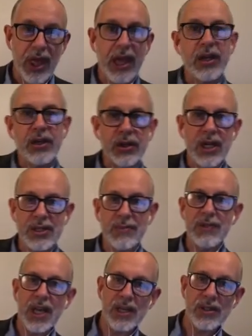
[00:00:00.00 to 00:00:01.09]
and you get some
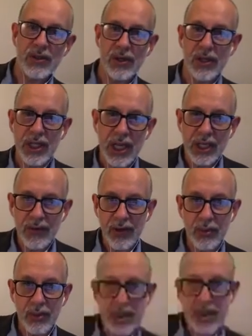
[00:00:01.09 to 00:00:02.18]
data at the end of it,
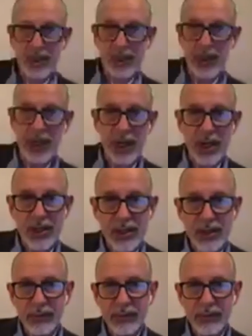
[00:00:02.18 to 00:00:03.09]
which is very nice.